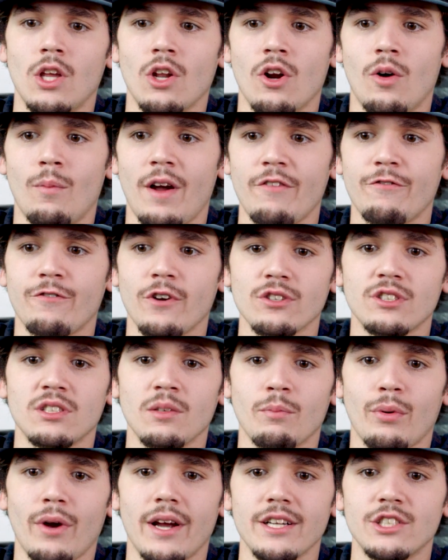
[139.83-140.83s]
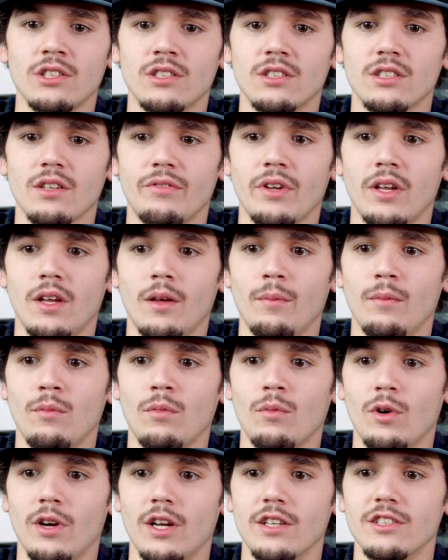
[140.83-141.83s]
light source. And so
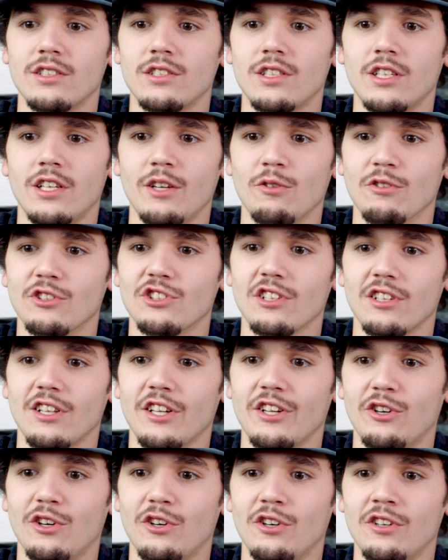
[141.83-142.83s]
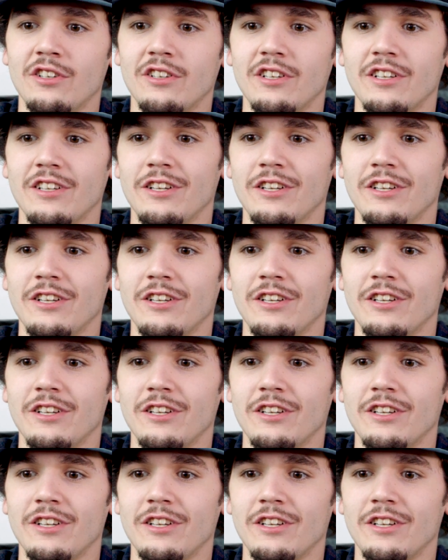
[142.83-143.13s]
kind of to just give you a